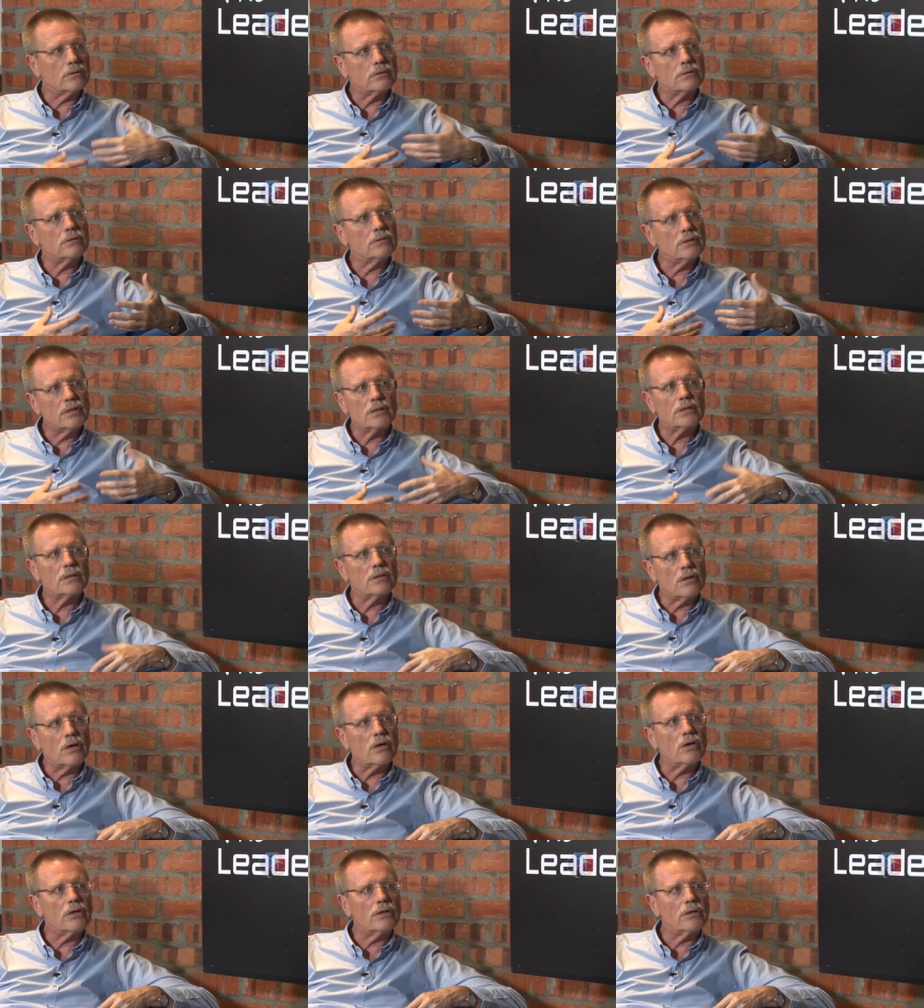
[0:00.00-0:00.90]
You only
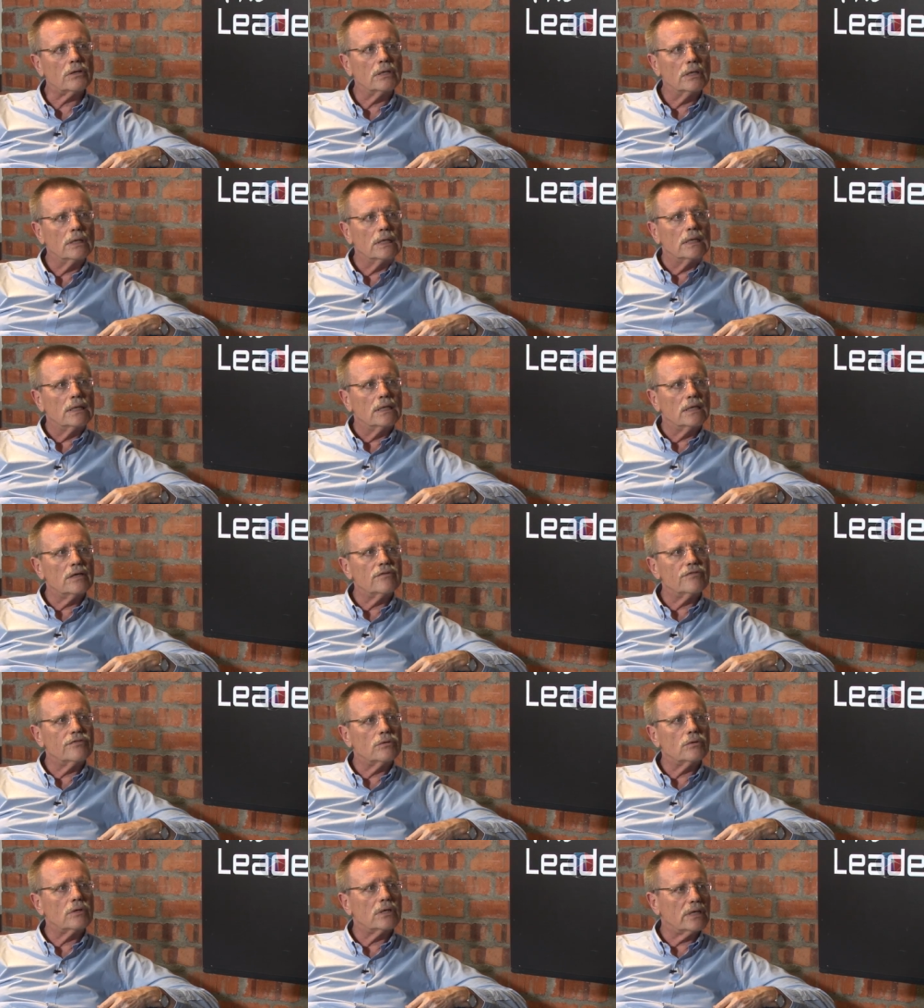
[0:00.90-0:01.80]
learn
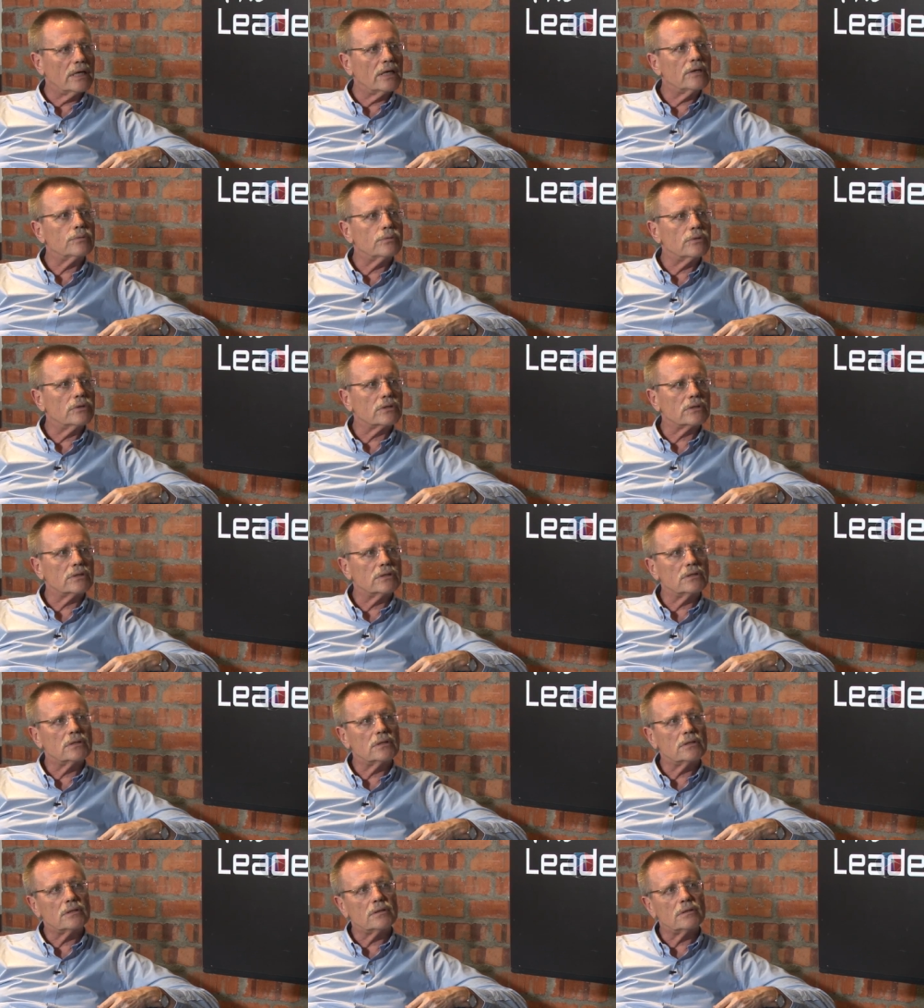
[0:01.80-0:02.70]
if you are
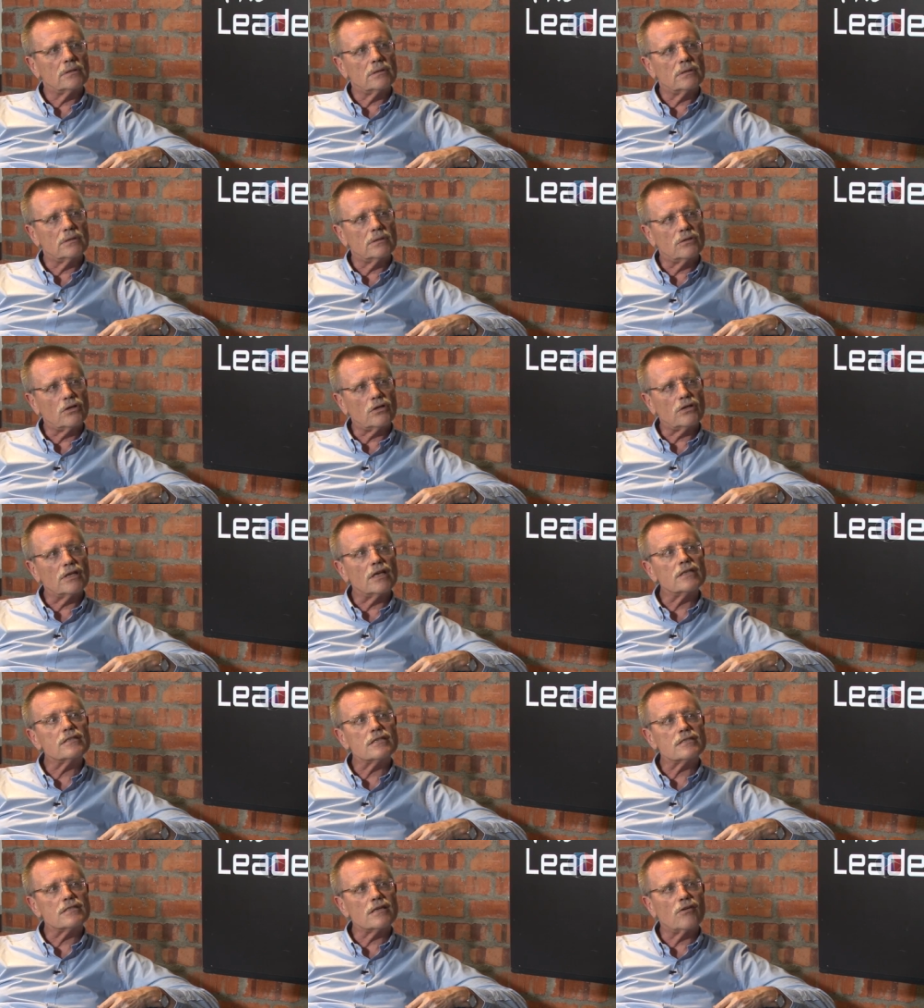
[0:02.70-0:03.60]
networked, not
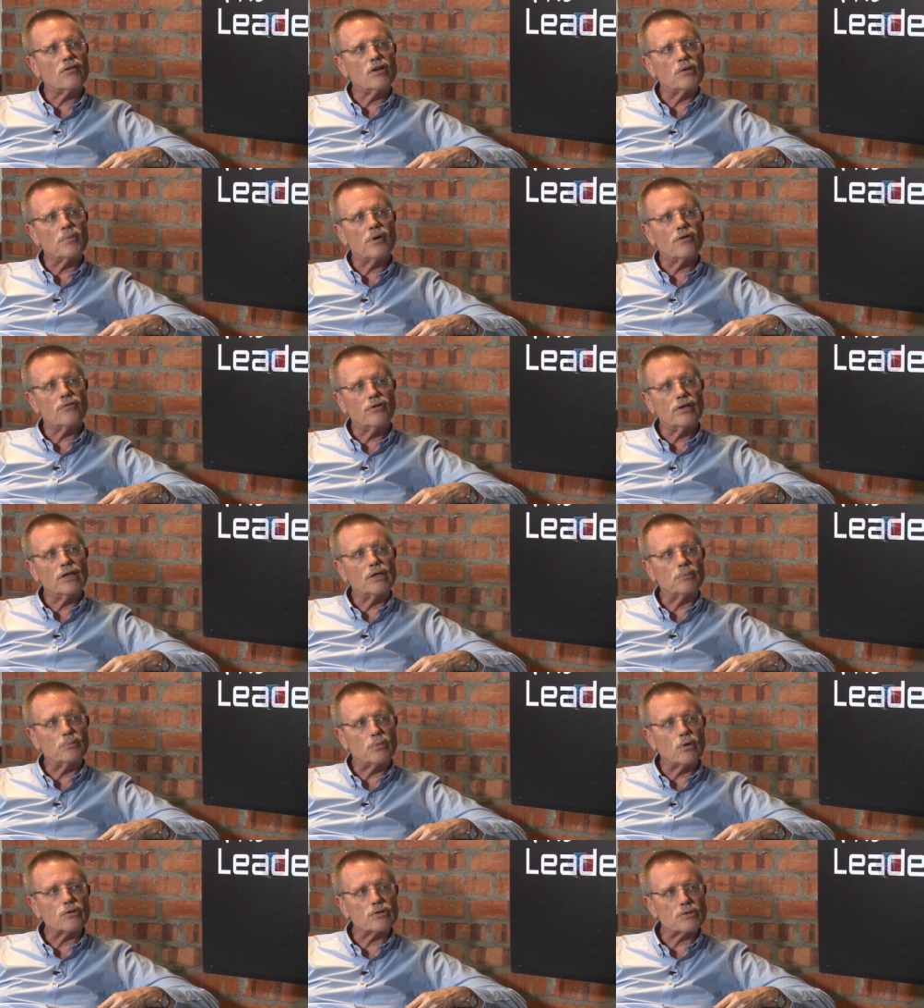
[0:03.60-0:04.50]
necessarily by
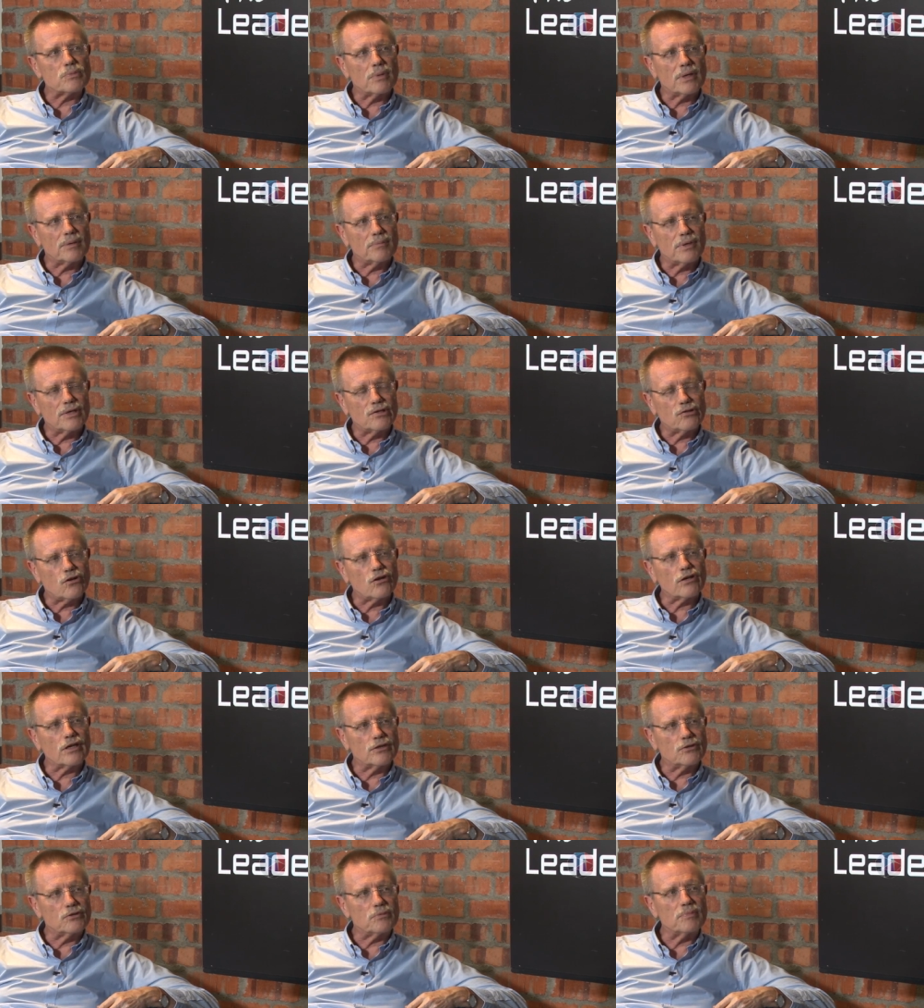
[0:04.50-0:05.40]
reading books, but by
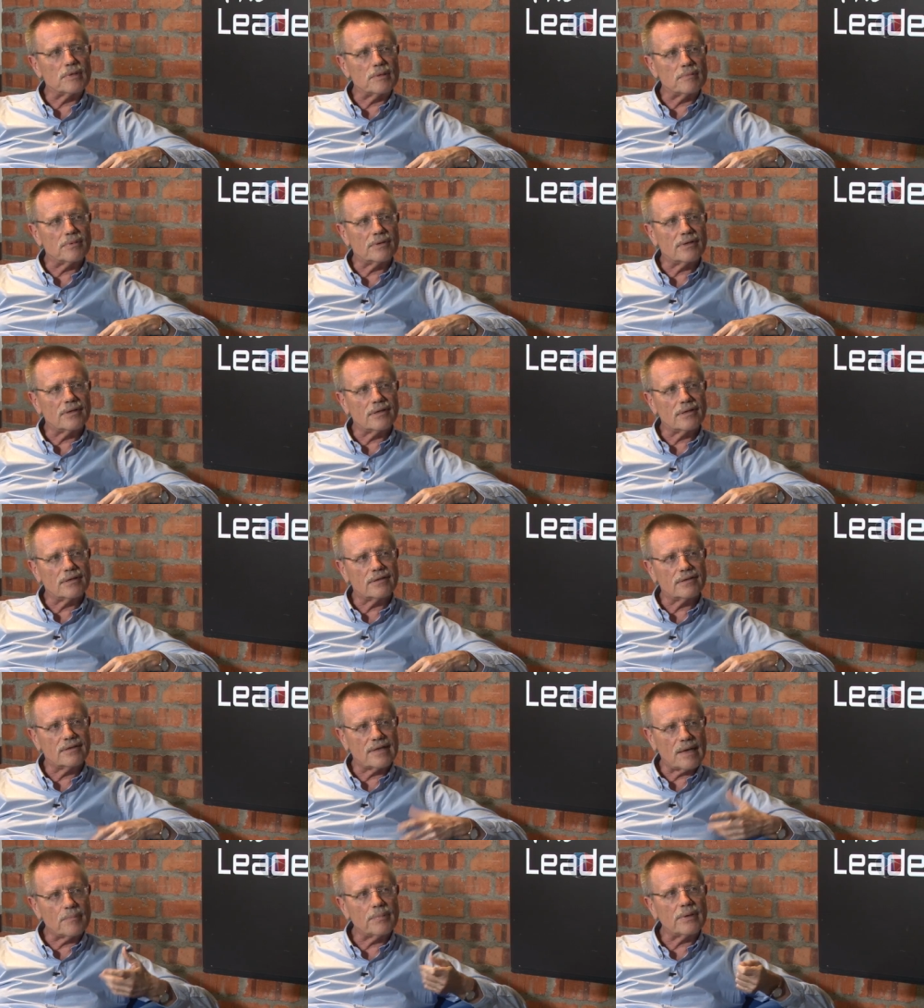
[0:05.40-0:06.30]
talking to people and
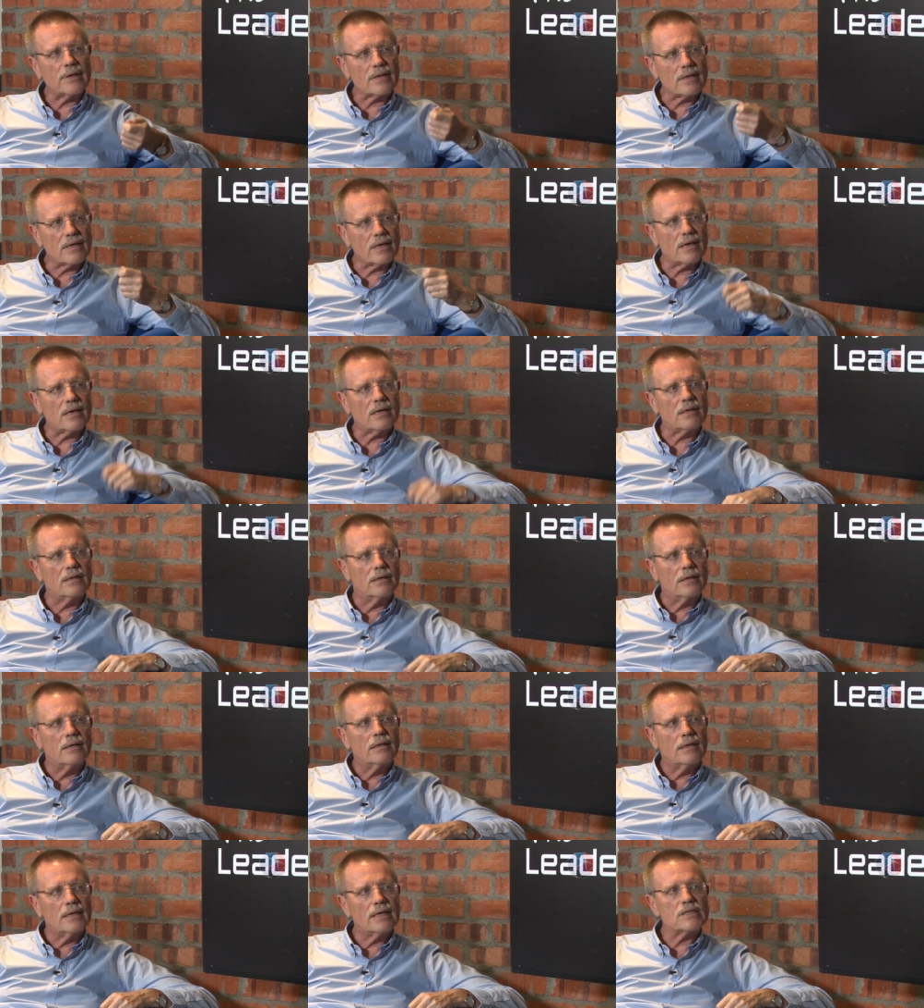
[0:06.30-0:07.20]
tapping their
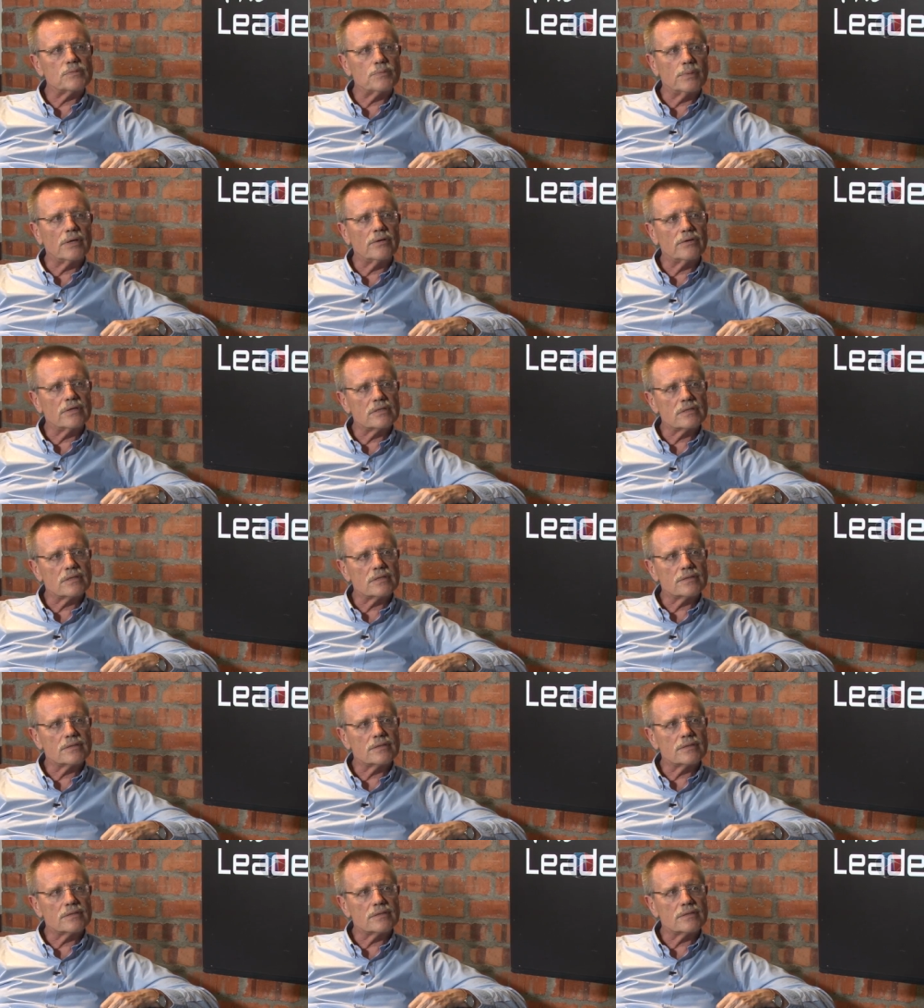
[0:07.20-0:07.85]
experience.